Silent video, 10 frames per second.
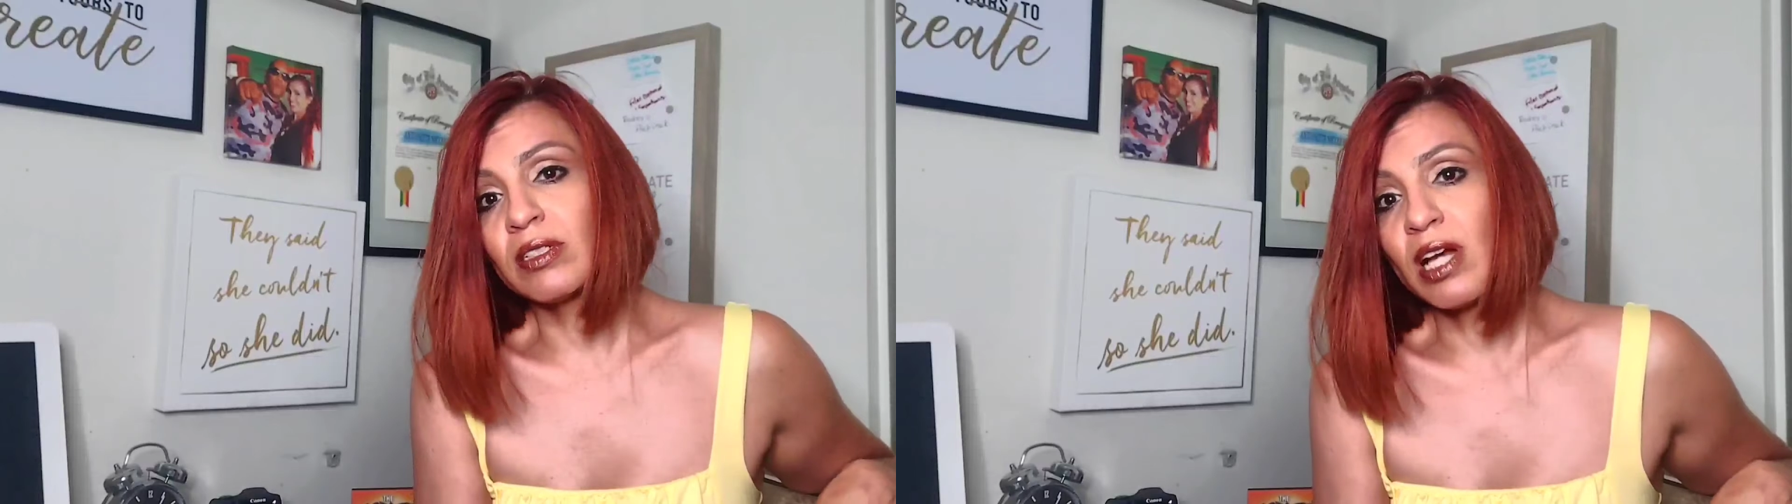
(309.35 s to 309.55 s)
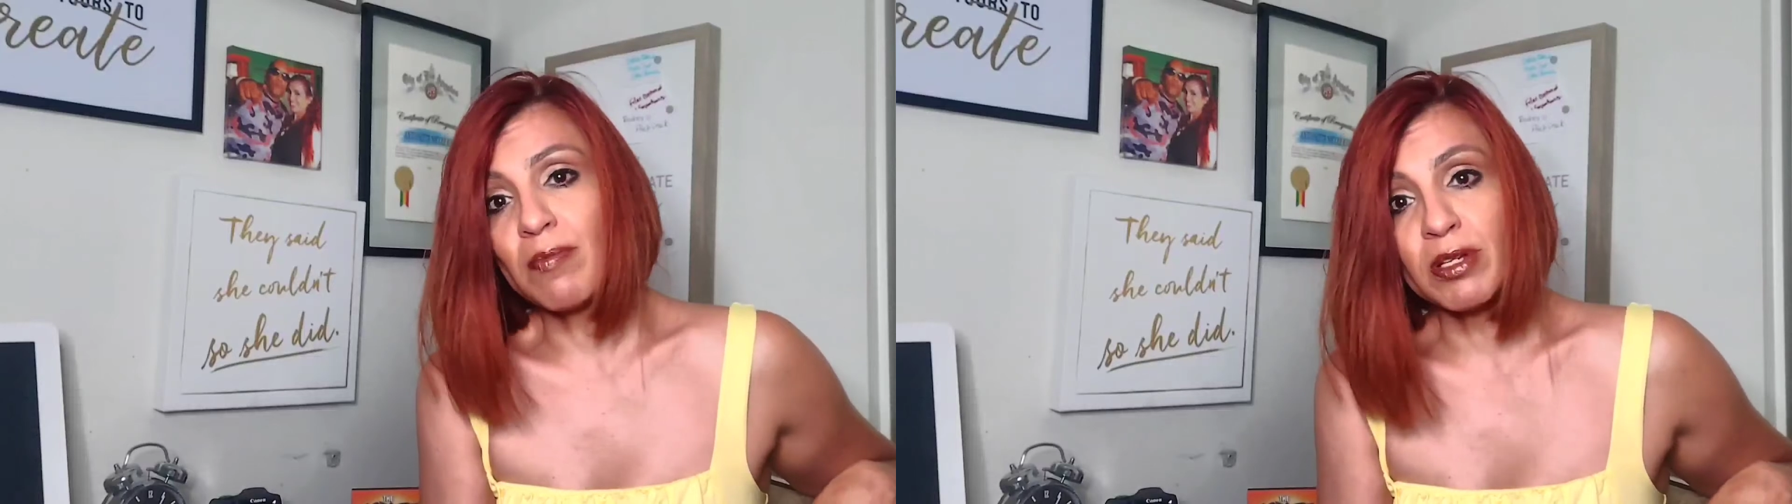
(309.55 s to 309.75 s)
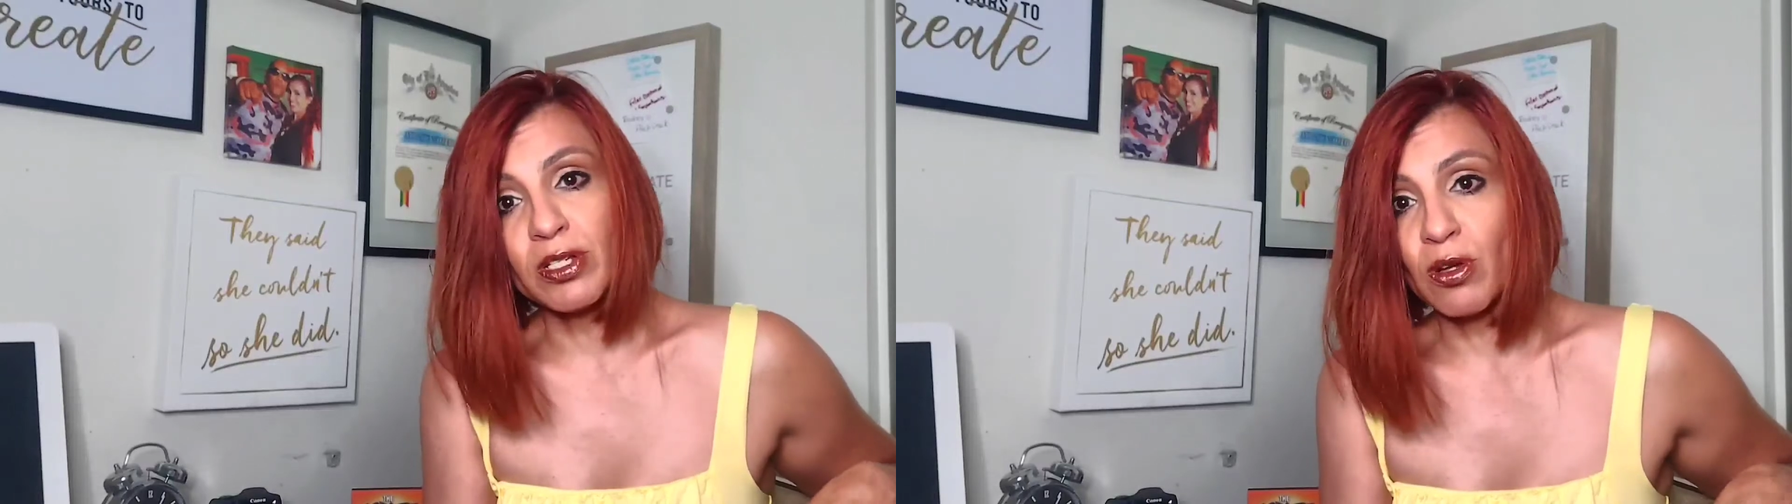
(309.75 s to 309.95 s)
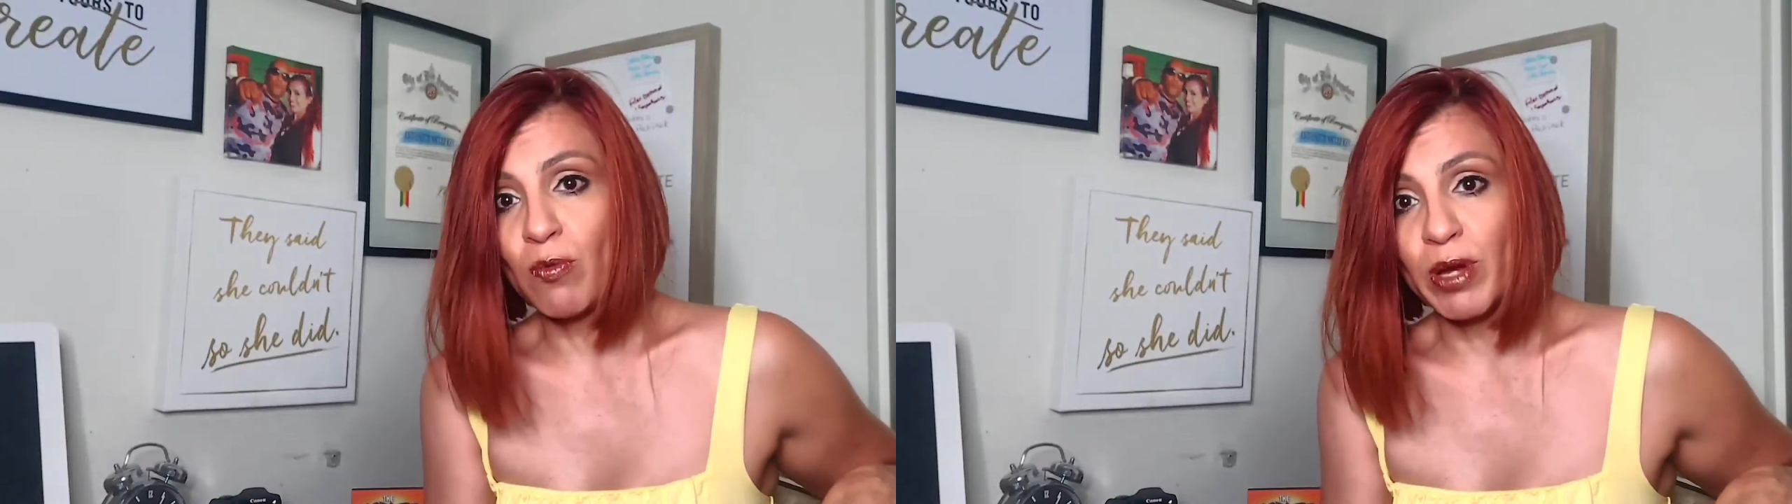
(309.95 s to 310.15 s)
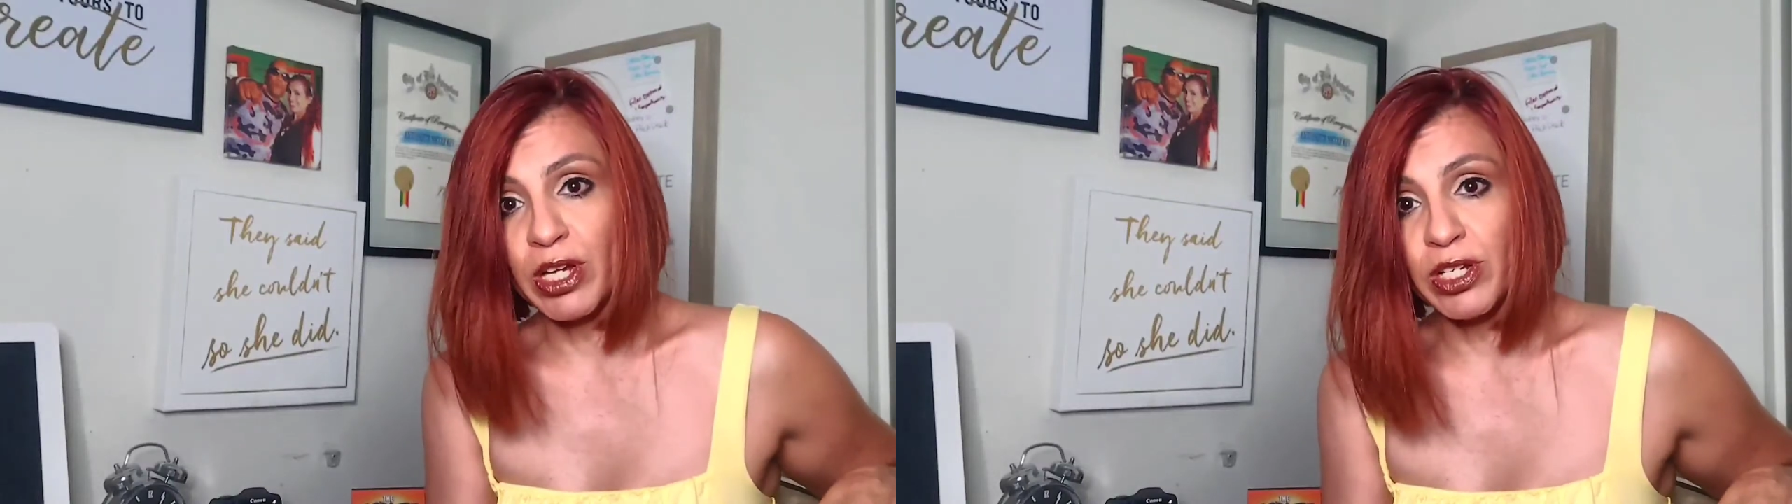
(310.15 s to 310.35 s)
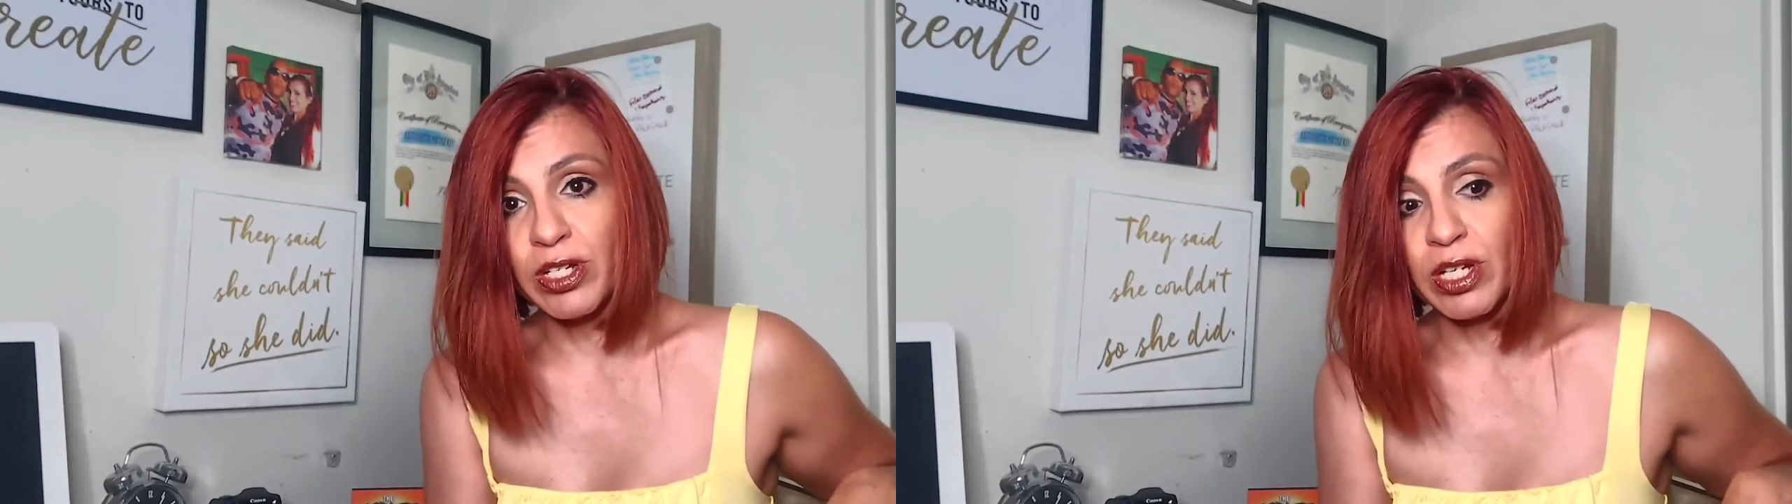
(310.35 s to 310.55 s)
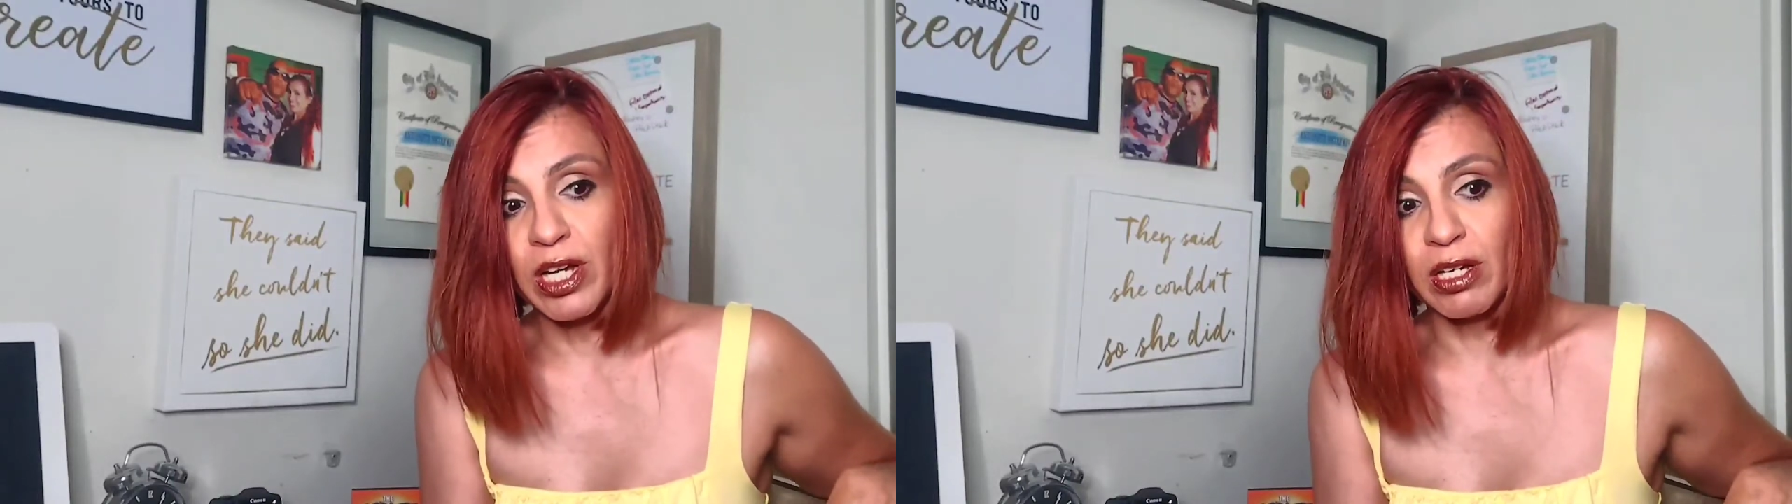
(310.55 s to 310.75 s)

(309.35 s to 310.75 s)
taught me so much,